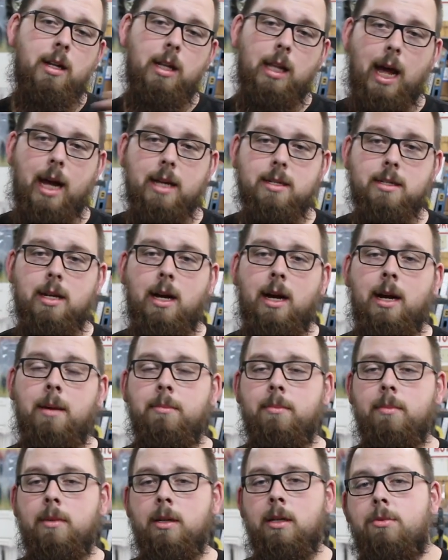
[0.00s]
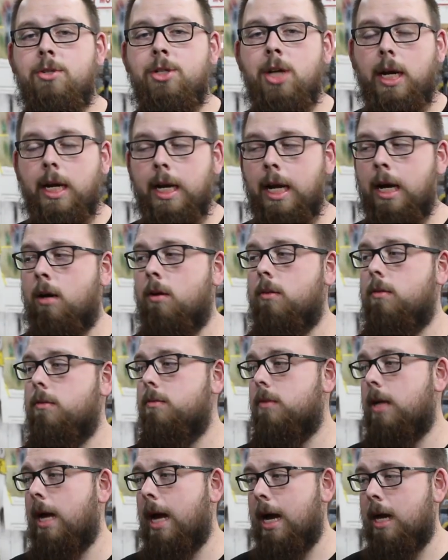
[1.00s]
last time, check it
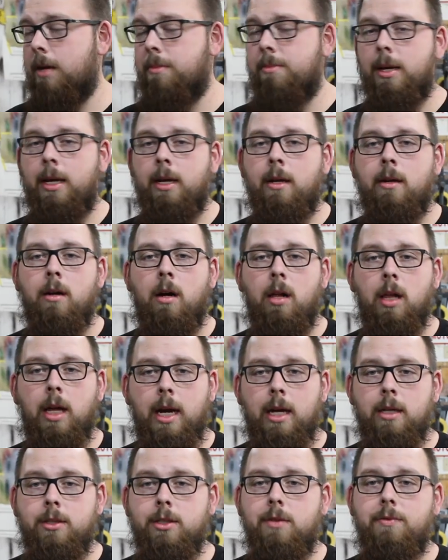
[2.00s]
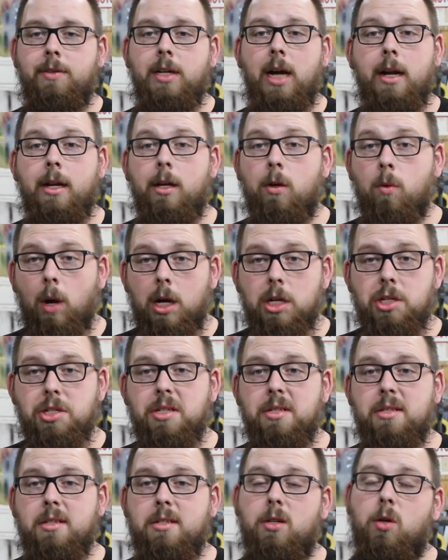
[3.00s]
out add me. I'll add you. If you got any
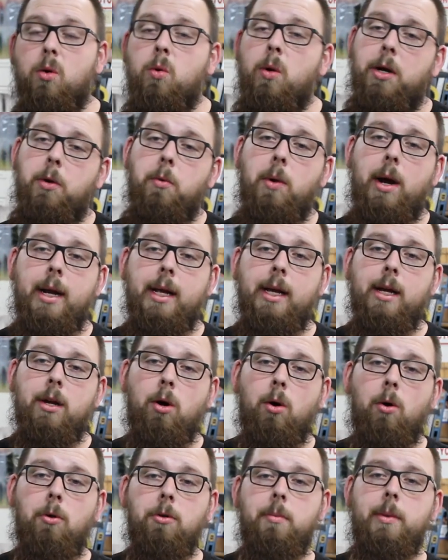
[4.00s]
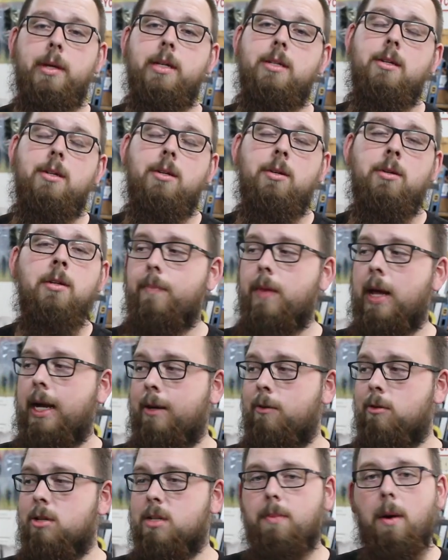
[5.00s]
questions, it's a quick way to get a hold of me too. I
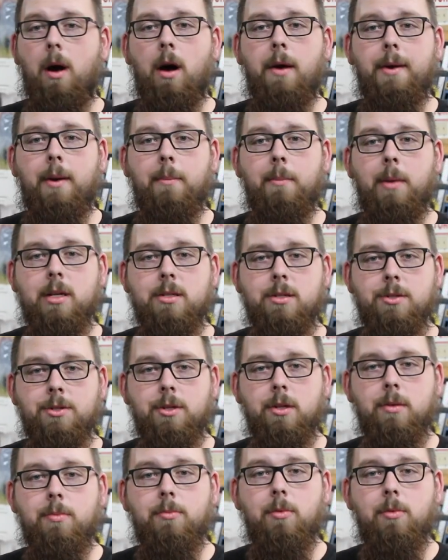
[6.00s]
can respond on Messenger